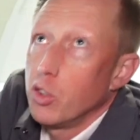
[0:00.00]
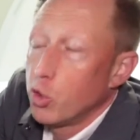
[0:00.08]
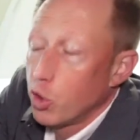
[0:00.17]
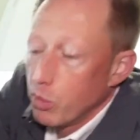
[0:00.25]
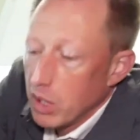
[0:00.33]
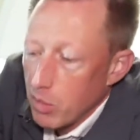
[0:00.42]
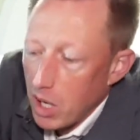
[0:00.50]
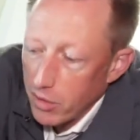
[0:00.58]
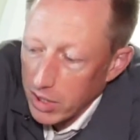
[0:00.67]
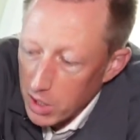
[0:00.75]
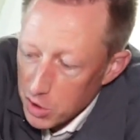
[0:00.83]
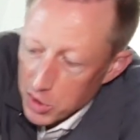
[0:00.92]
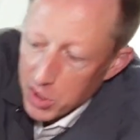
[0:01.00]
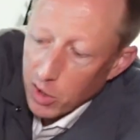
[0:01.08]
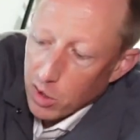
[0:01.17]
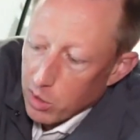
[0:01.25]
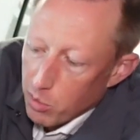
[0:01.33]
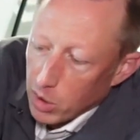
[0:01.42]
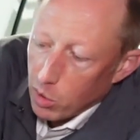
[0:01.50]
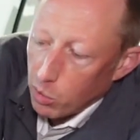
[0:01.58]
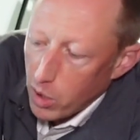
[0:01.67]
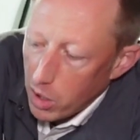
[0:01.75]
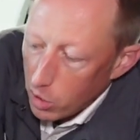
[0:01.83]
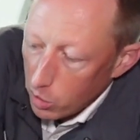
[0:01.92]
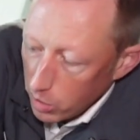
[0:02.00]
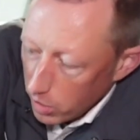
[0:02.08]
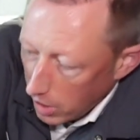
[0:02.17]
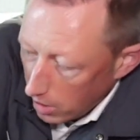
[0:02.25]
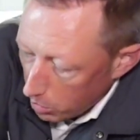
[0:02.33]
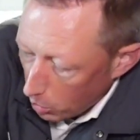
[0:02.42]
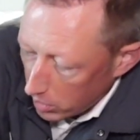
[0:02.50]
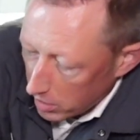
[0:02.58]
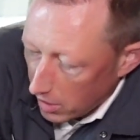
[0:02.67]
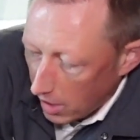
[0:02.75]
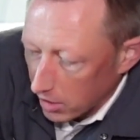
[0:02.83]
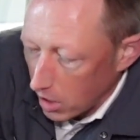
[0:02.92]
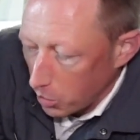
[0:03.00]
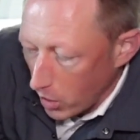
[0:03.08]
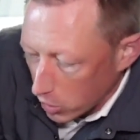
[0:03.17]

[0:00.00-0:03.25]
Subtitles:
do too many modifications here in the middle row, but we did add a couple